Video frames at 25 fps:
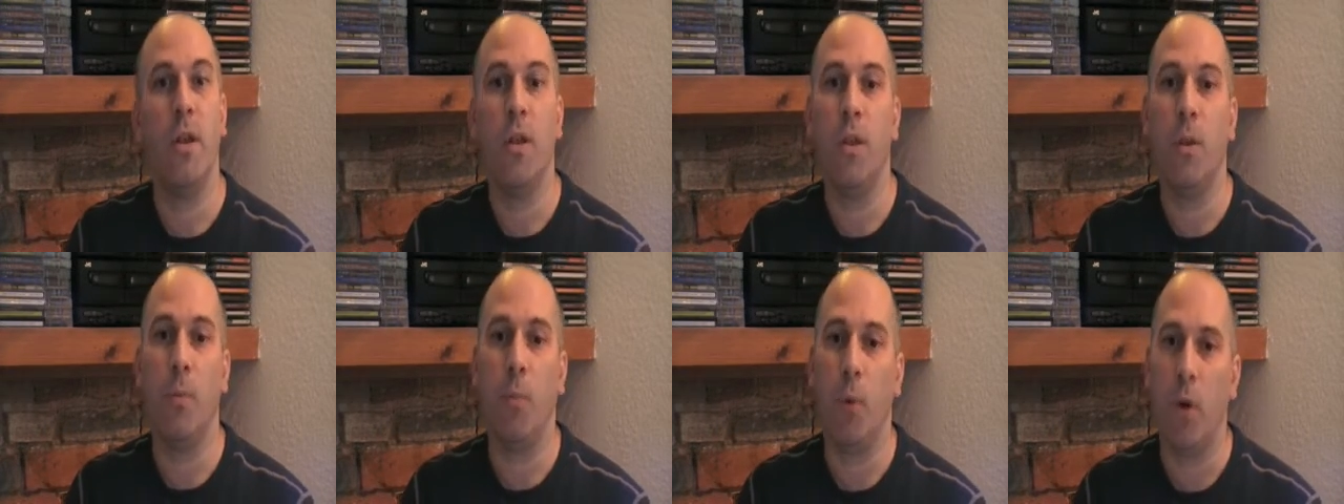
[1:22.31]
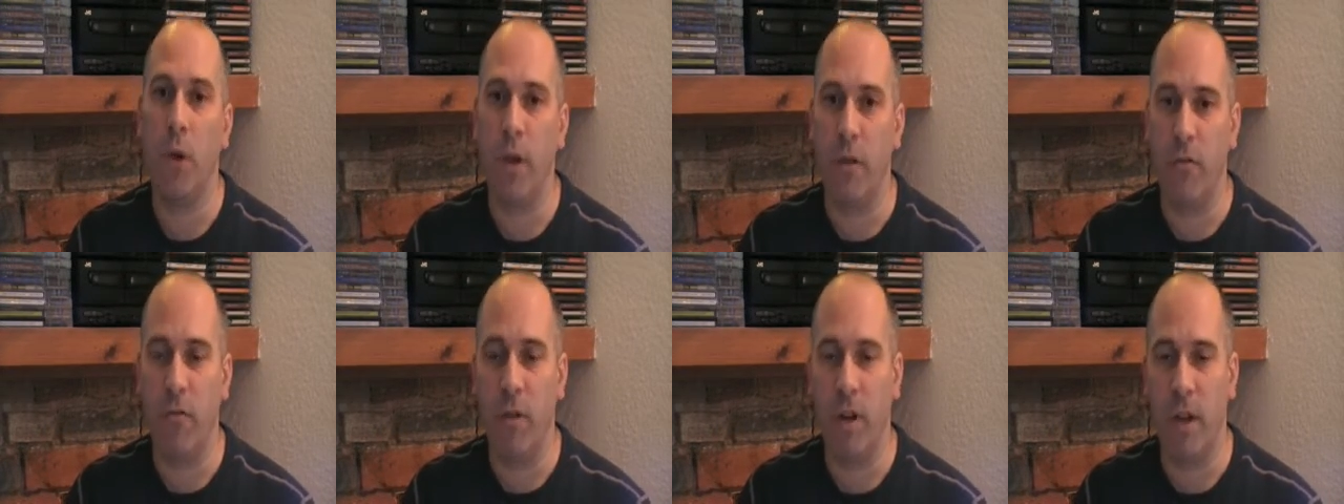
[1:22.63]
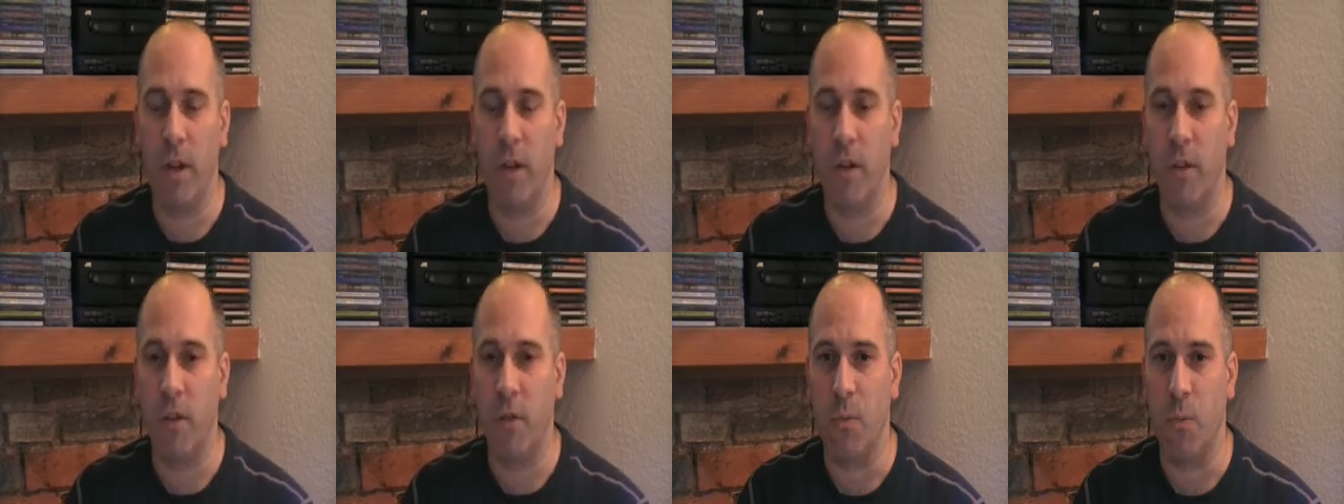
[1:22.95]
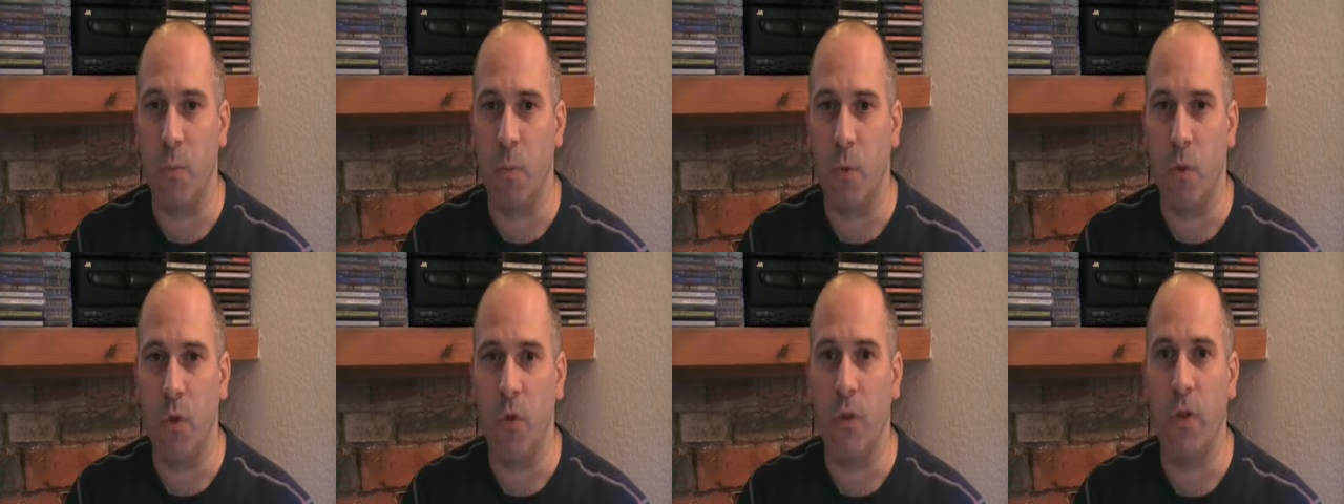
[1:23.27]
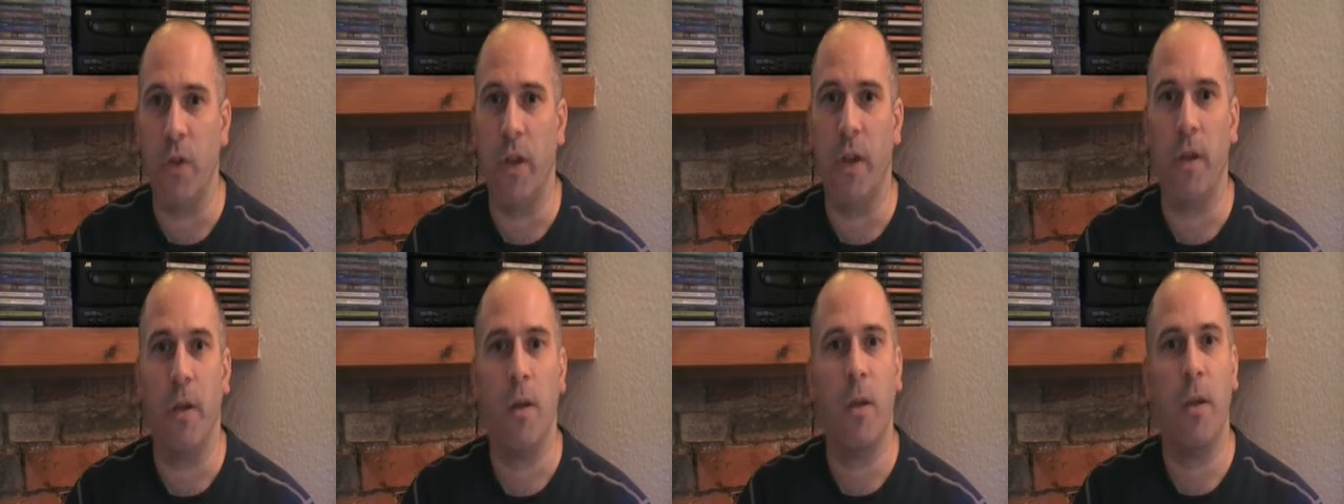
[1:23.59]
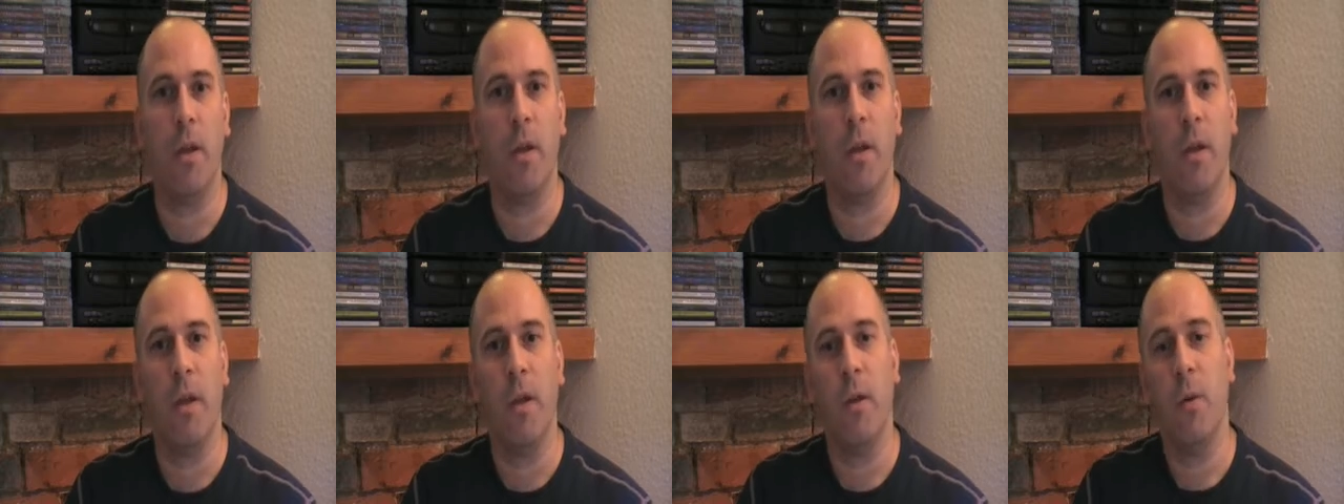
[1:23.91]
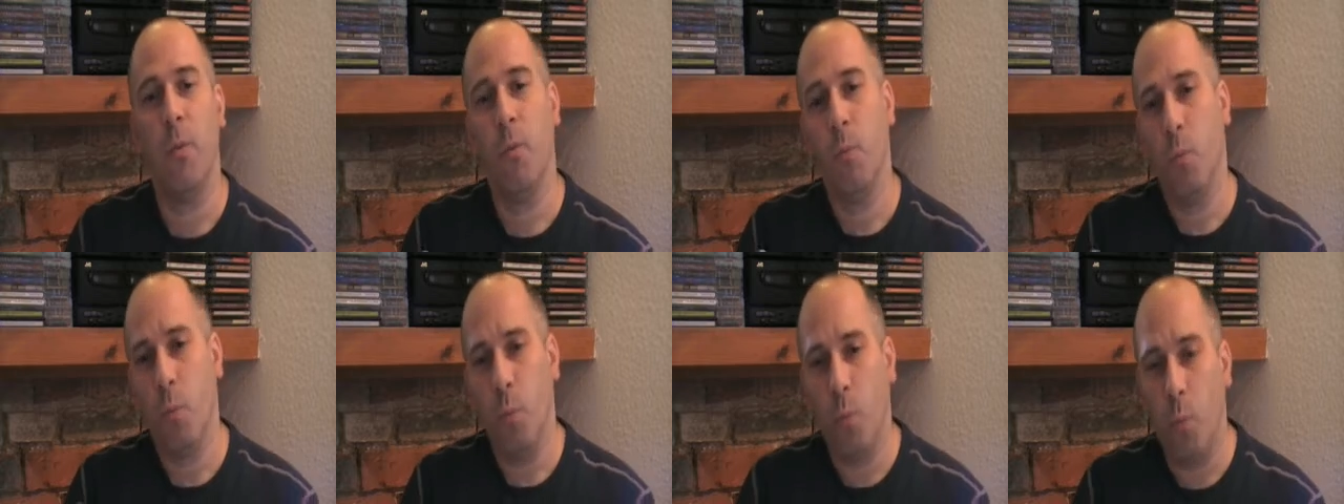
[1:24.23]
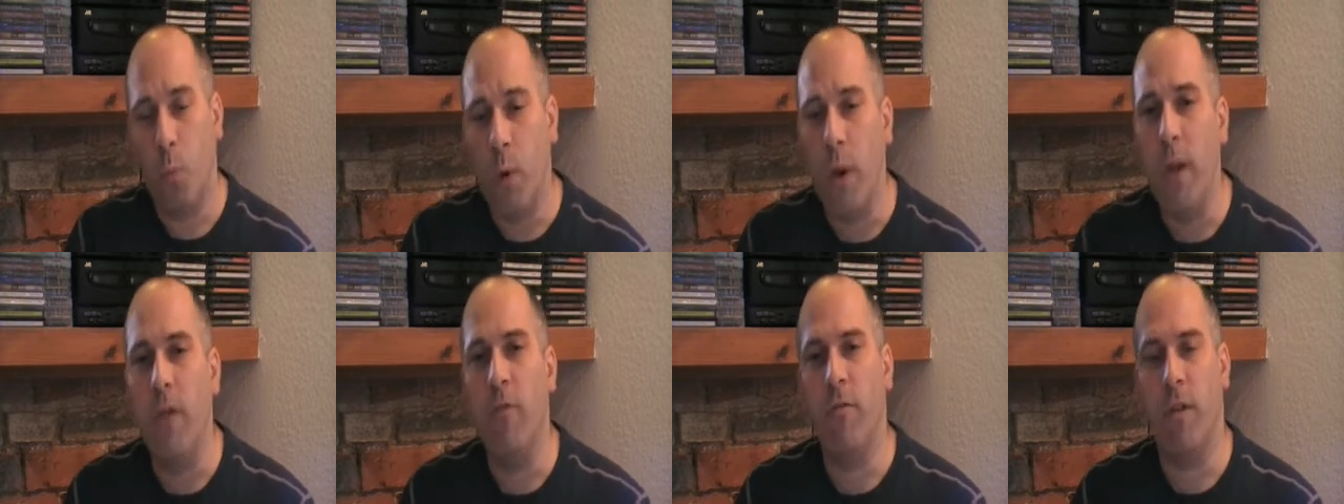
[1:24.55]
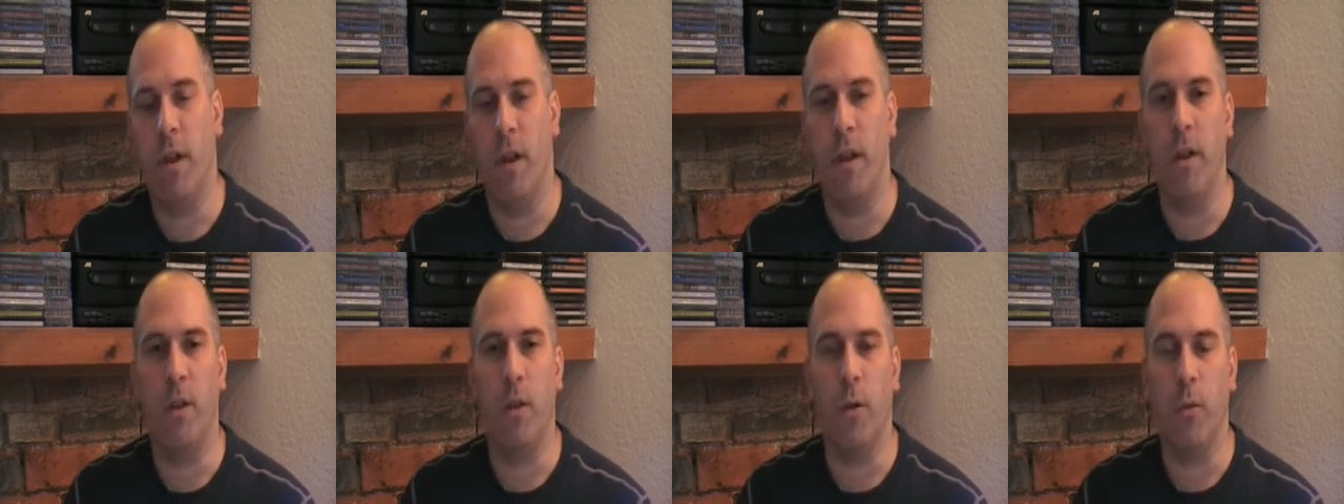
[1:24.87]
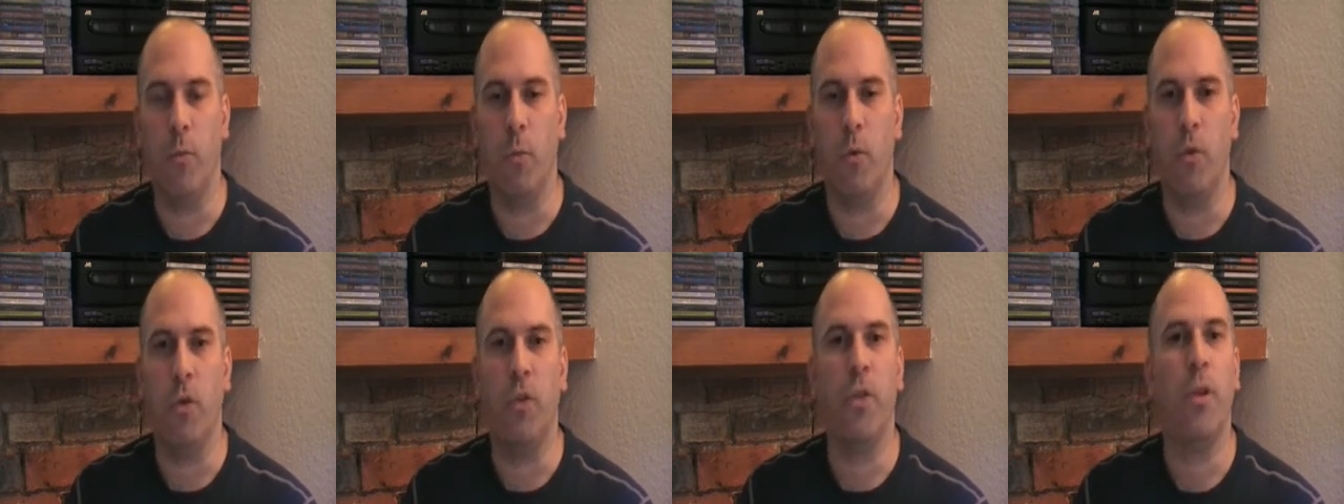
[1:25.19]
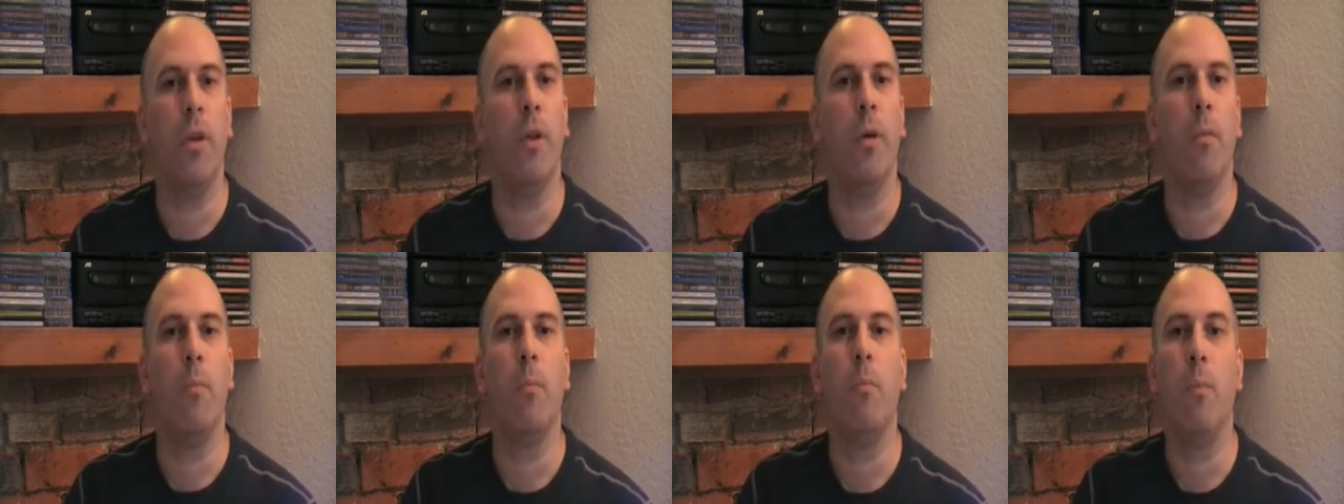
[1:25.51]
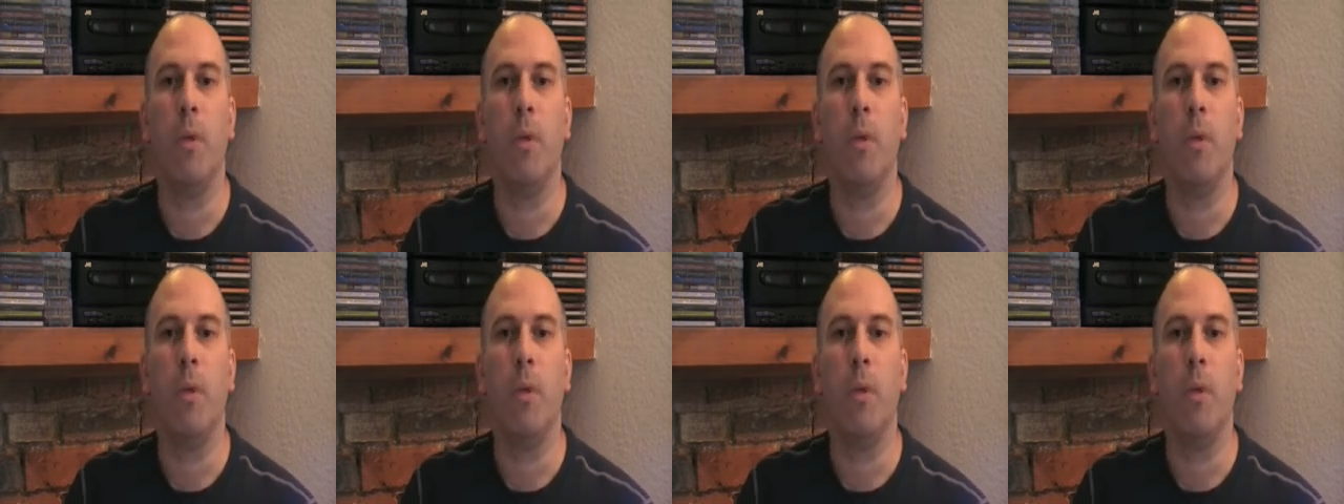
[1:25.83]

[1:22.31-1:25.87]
The body really doesn't want it, we really don't want it,